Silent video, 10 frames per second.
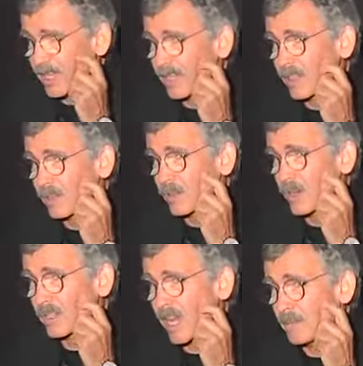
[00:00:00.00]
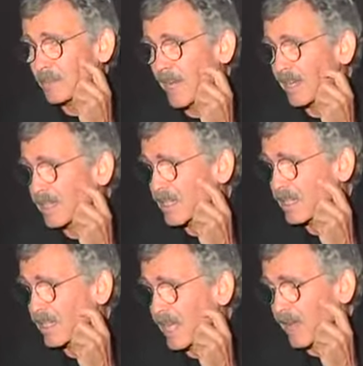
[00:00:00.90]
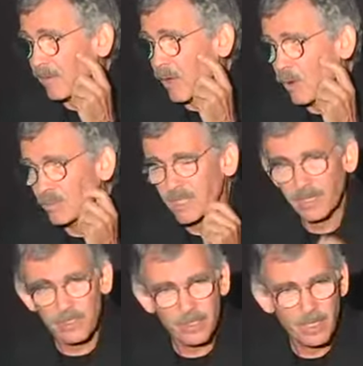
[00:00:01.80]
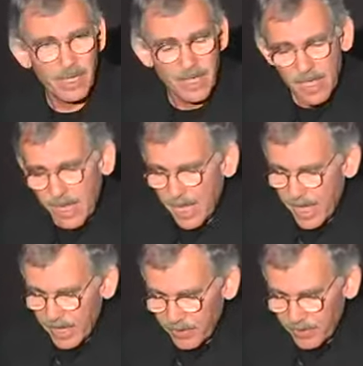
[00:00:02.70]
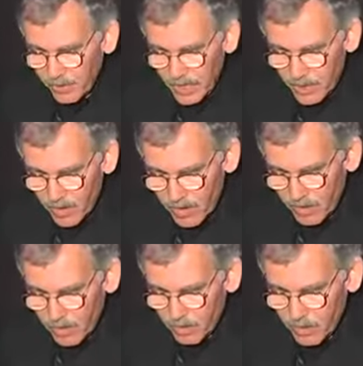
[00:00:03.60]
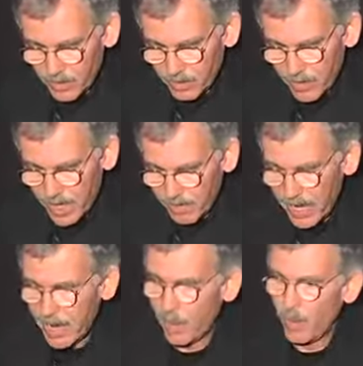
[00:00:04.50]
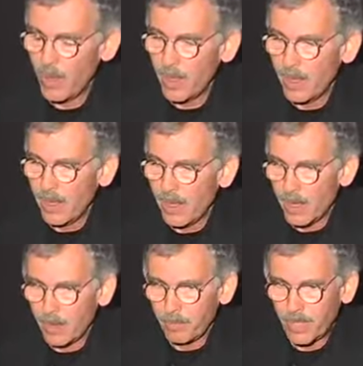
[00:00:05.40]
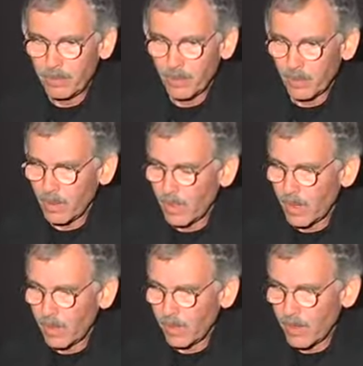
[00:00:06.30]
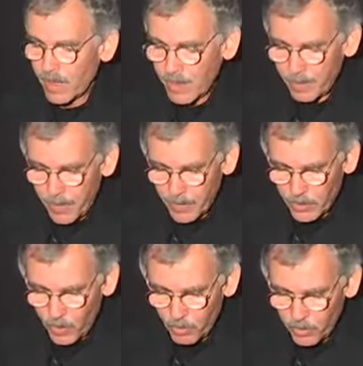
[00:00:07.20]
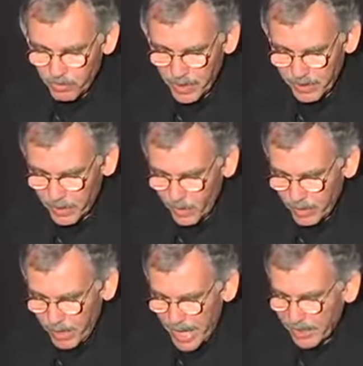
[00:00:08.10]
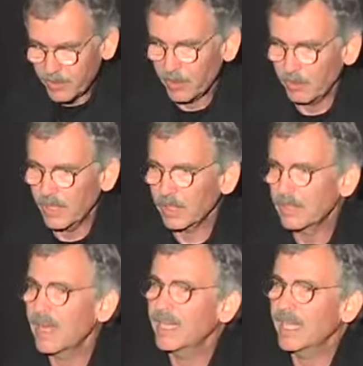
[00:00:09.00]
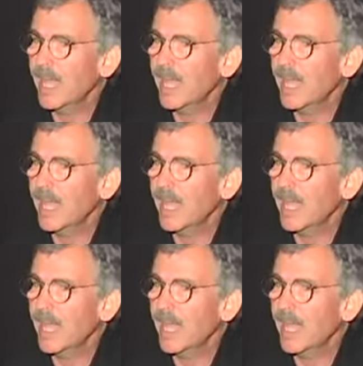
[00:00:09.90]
in the New York Times Magazine, they have a home section, and the lead article was about how people are, there's a whole movement going back to little tiny